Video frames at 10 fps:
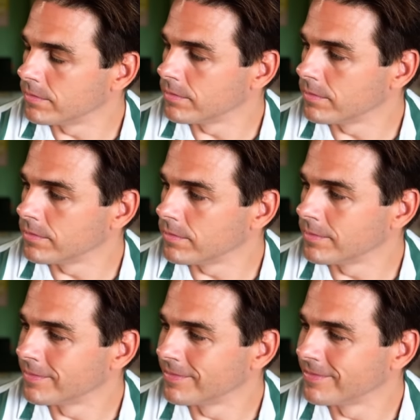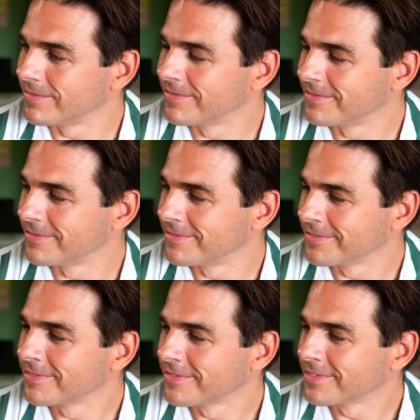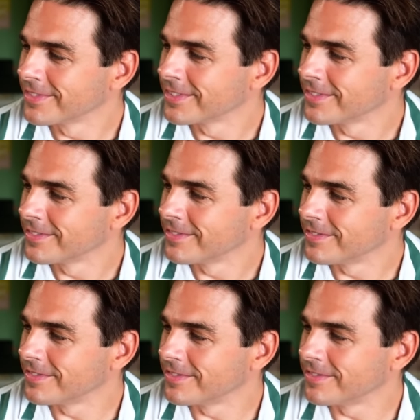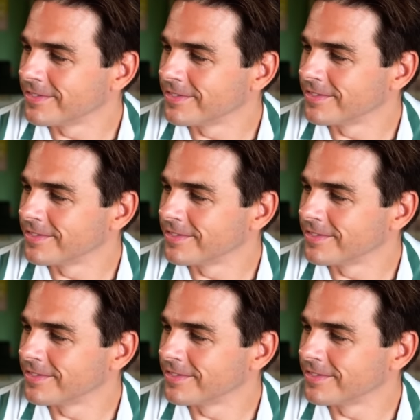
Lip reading: No words are spoken by the person on screen.